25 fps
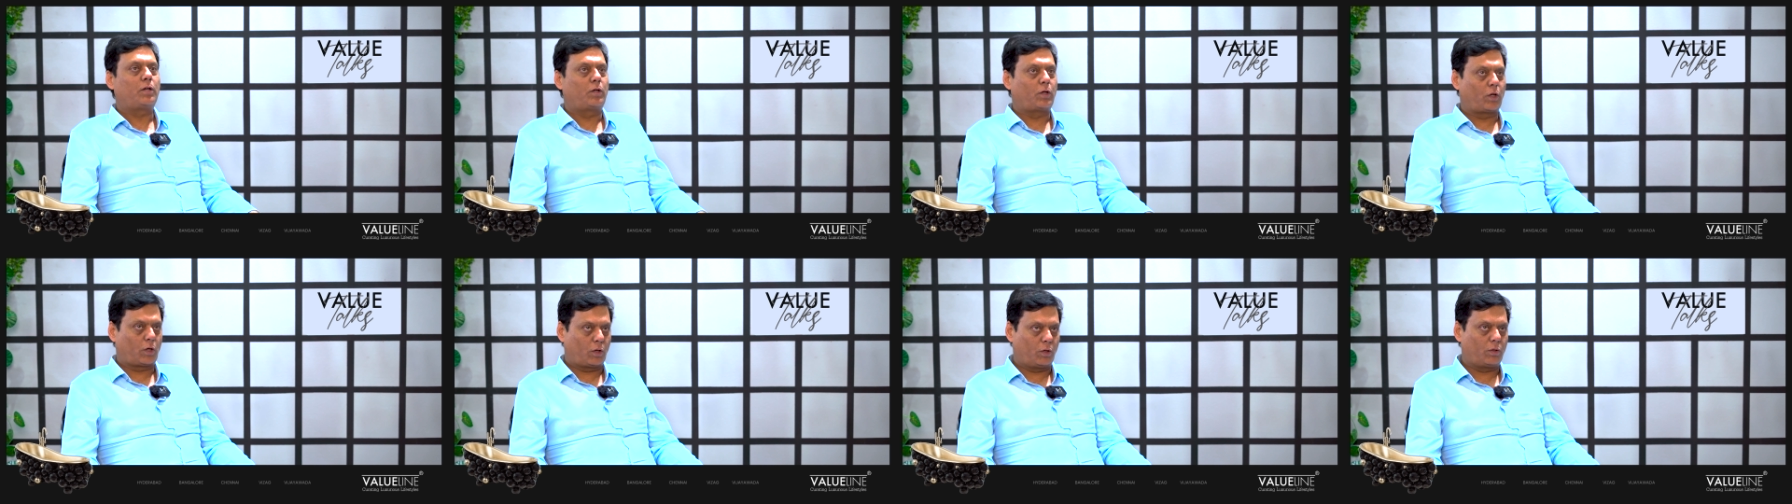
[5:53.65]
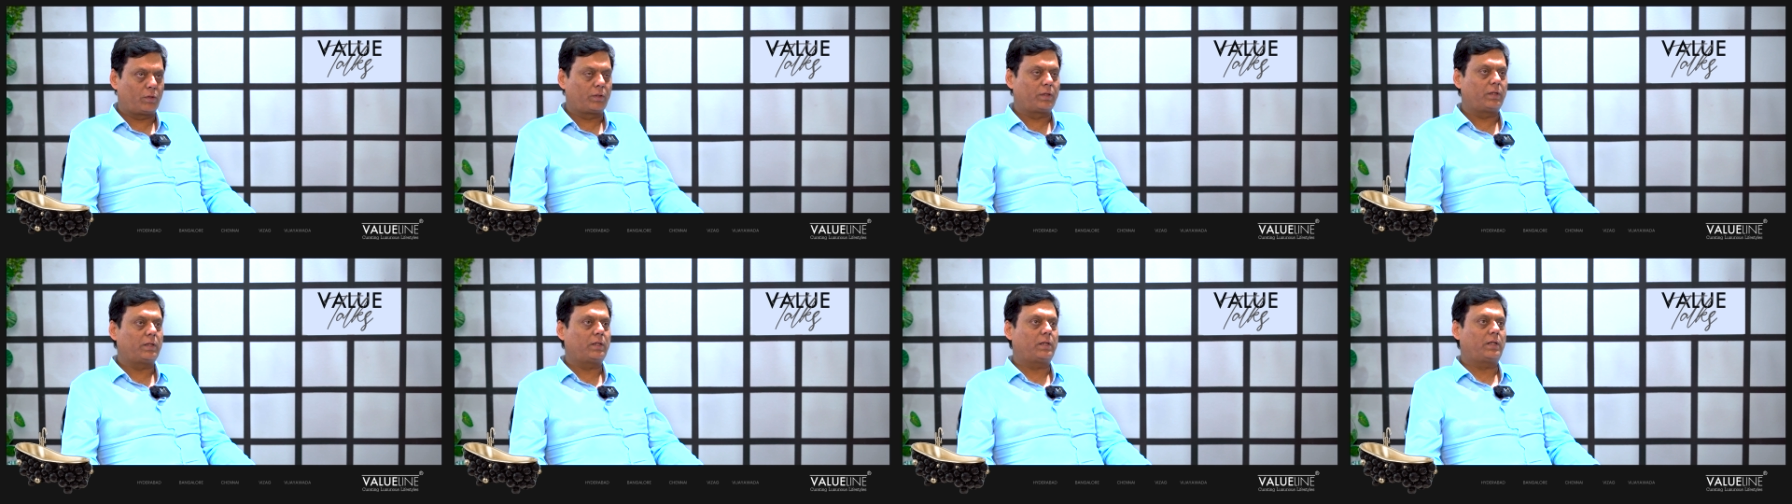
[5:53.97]

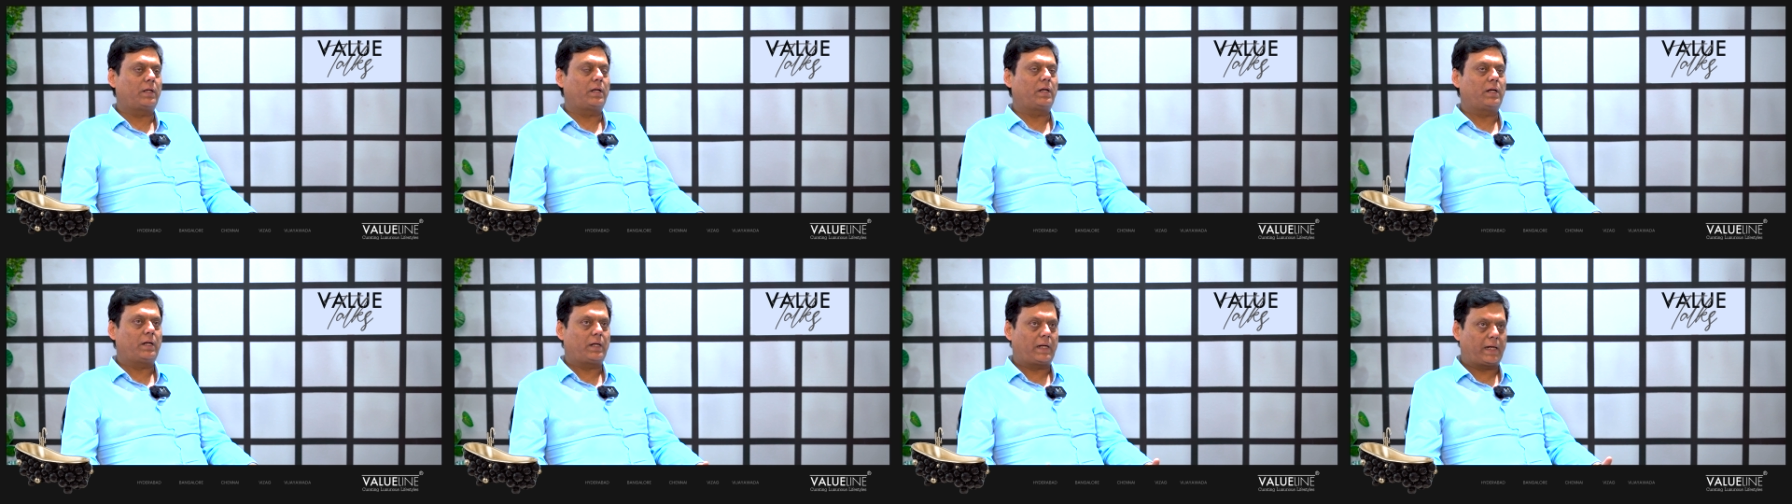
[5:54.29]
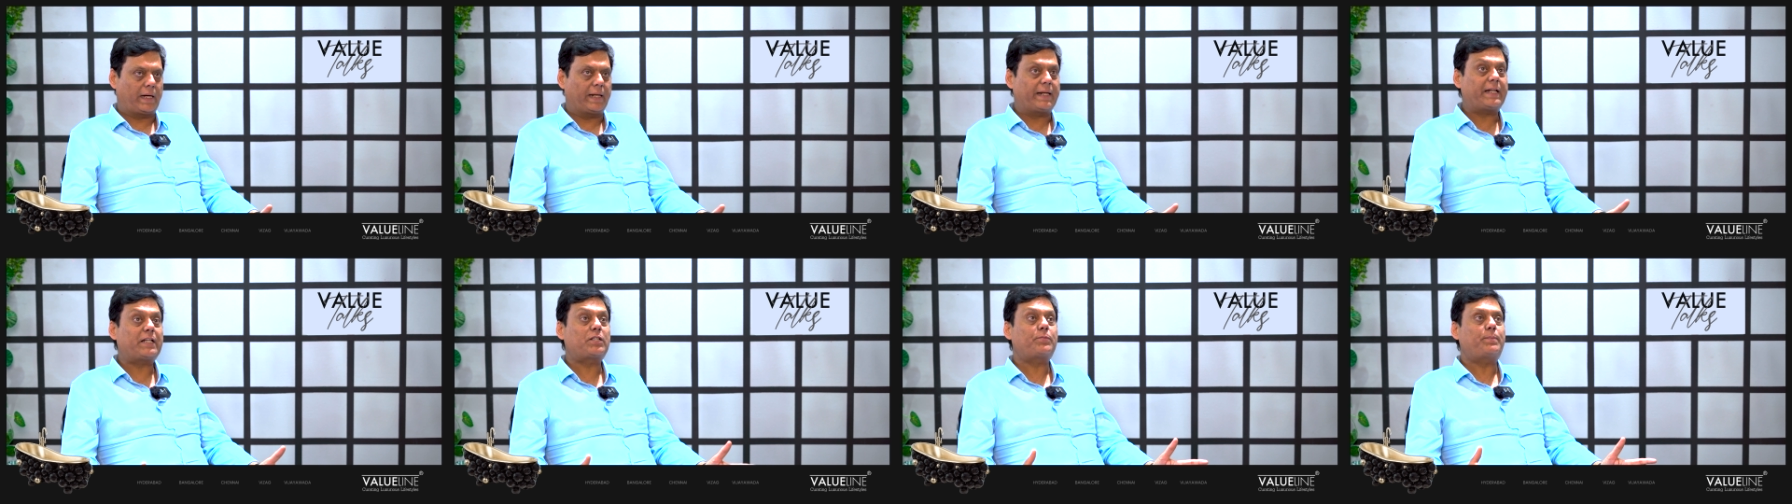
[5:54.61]
grown
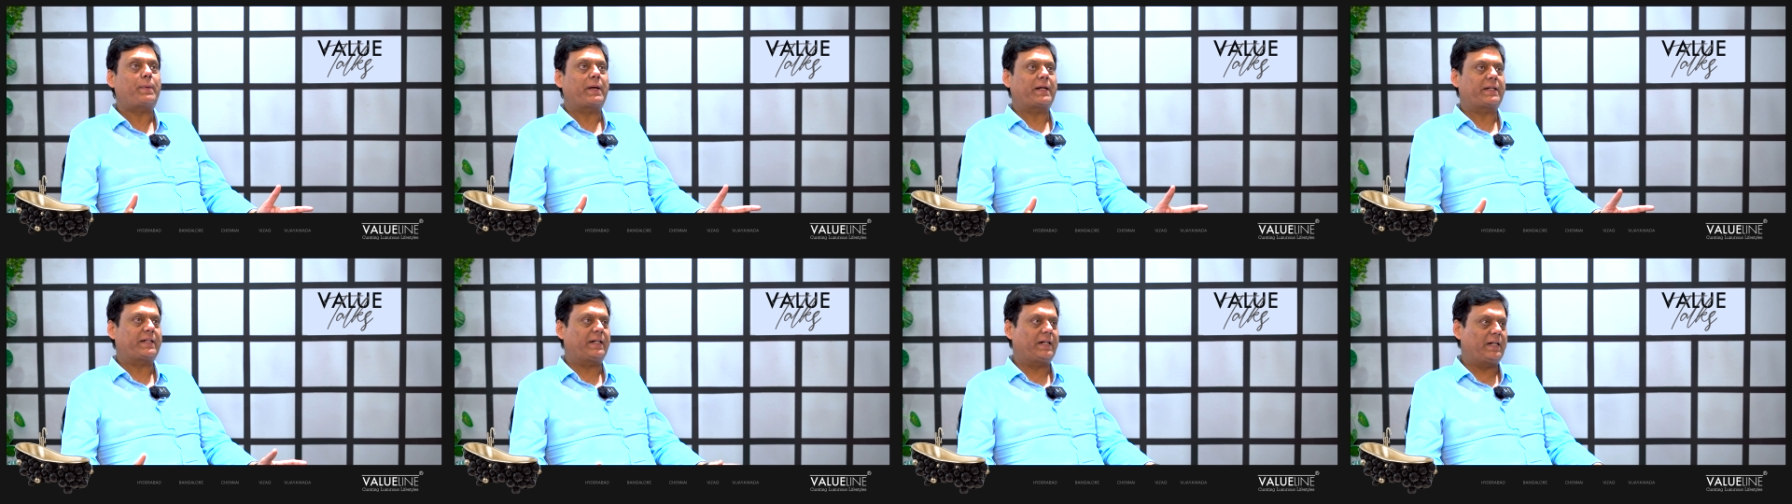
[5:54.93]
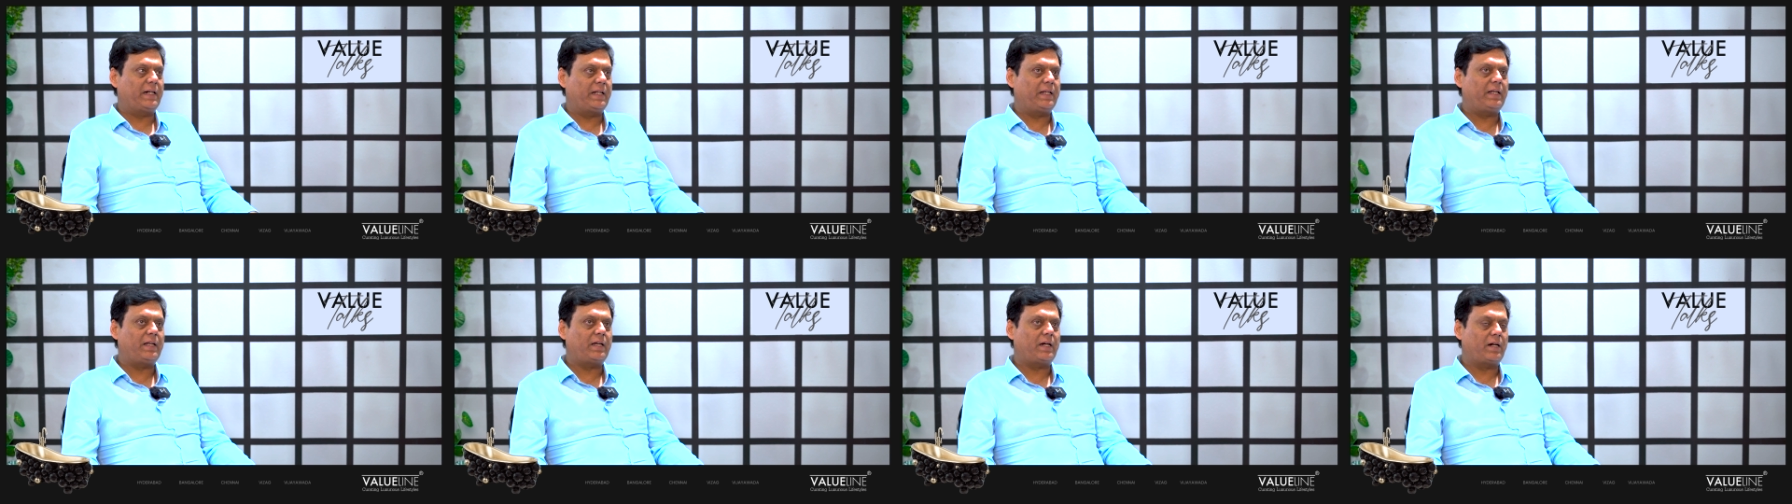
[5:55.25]
uh,
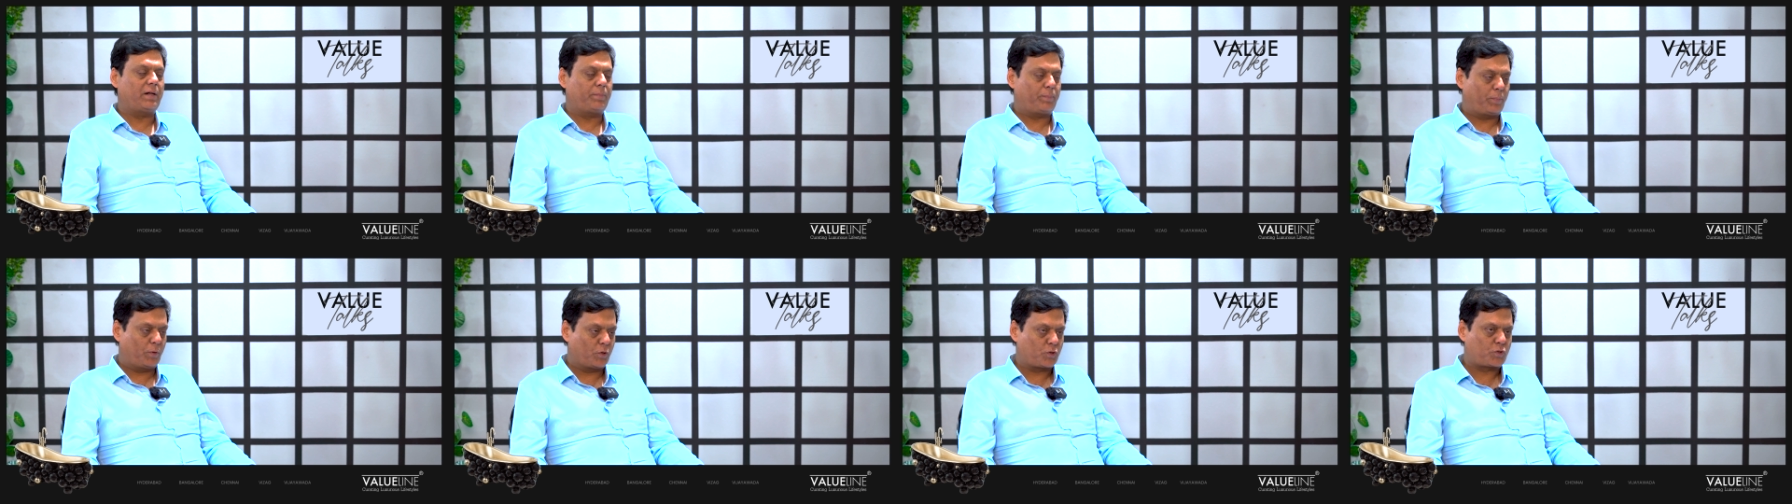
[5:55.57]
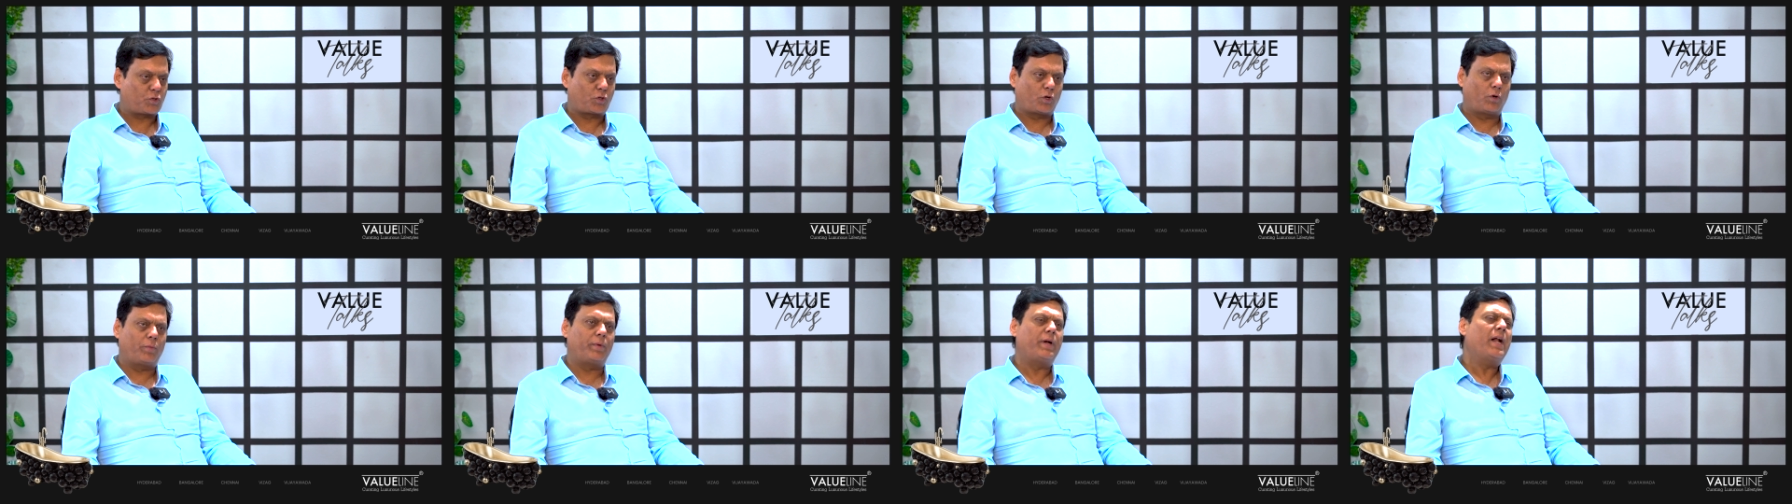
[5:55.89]
unexpectedly uh,
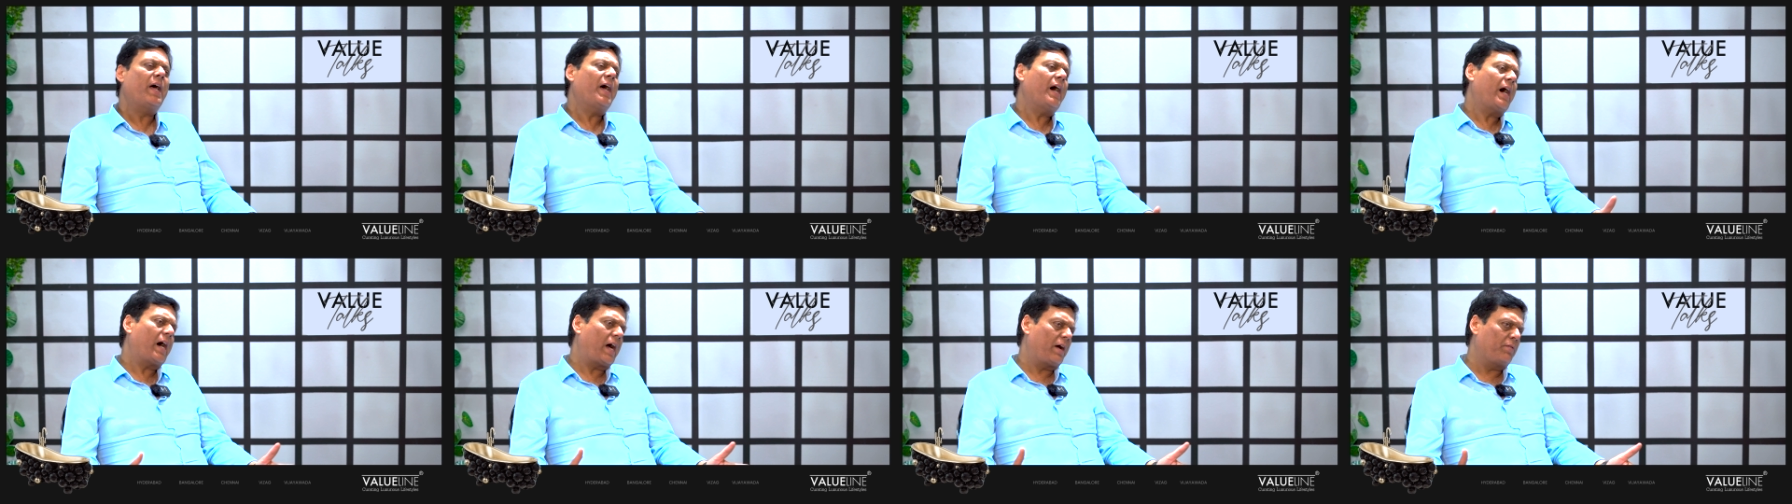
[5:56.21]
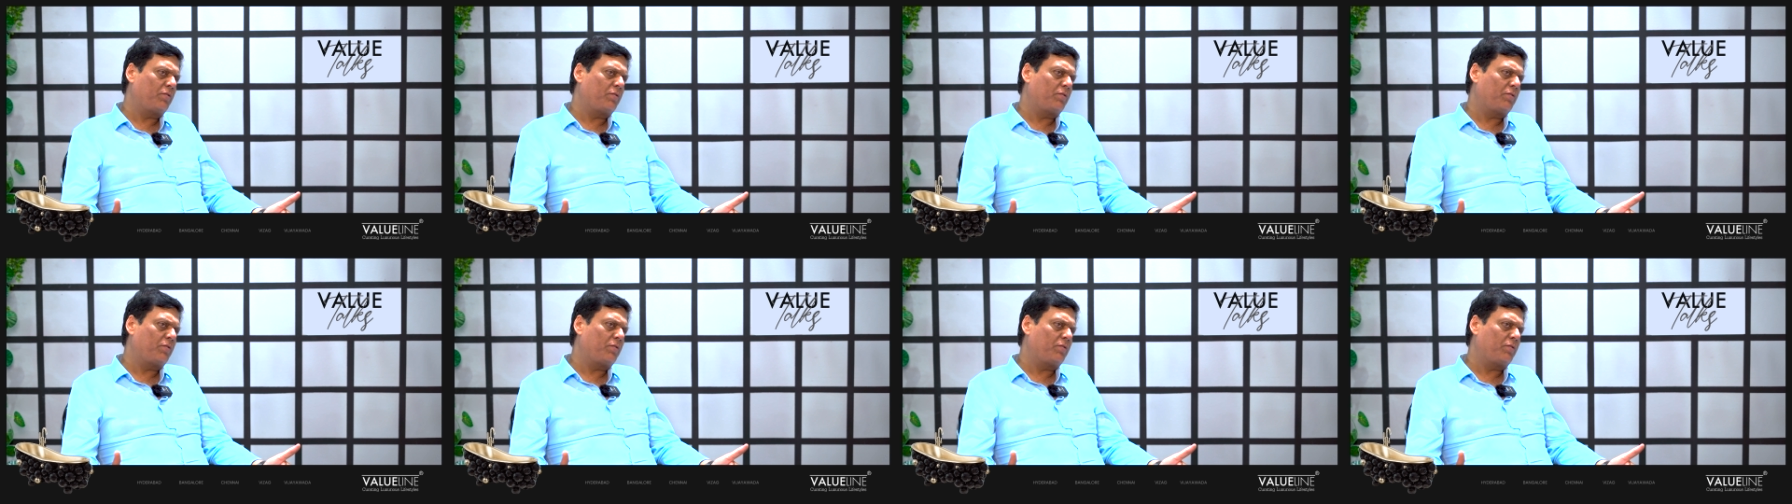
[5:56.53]
post-COVID.